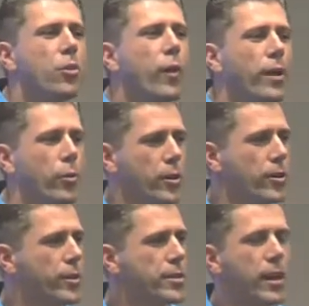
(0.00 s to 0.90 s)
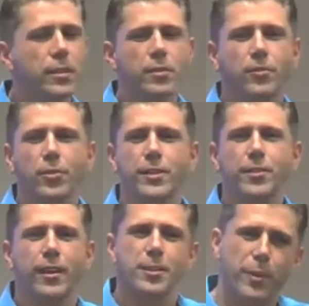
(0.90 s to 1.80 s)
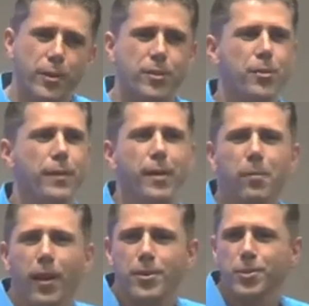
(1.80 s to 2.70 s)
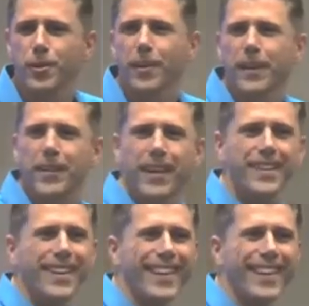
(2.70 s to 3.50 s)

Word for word: what were the results of those studies? Because you may applause too early, right?